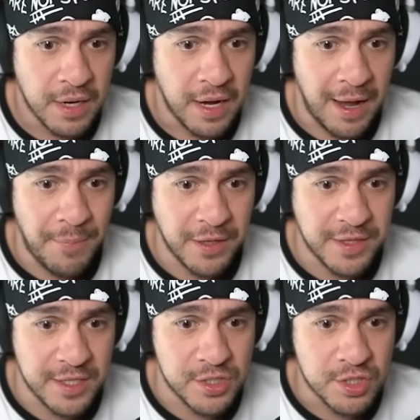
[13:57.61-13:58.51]
How about
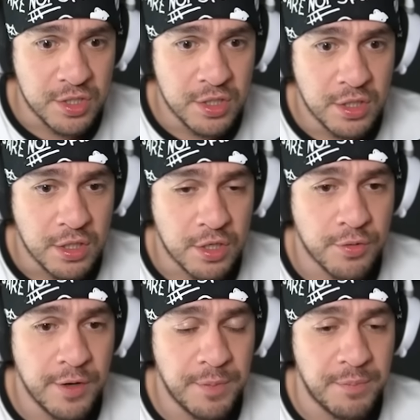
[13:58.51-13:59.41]
this?
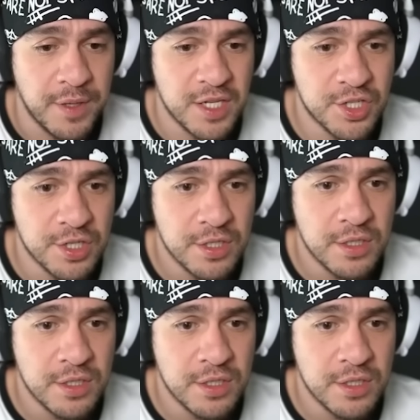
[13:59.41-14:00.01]
Creepy bitch.